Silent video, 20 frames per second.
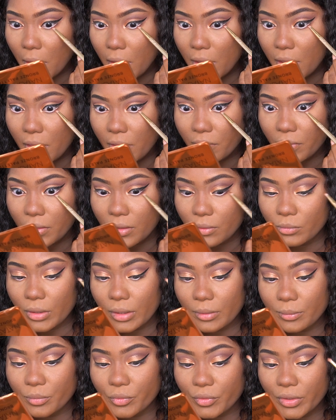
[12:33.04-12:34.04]
And then when
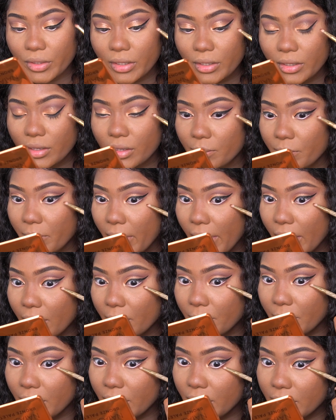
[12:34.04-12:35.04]
I bring
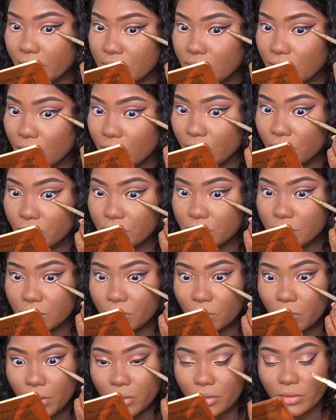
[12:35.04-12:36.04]
Magma as close to
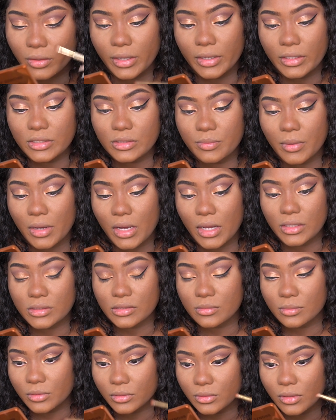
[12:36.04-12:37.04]
the waterline as
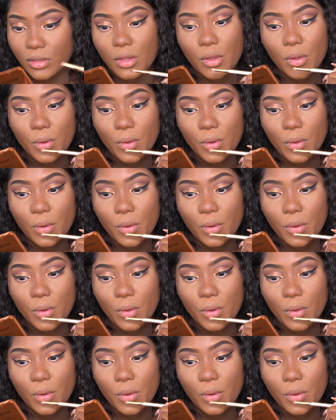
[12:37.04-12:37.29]
possible.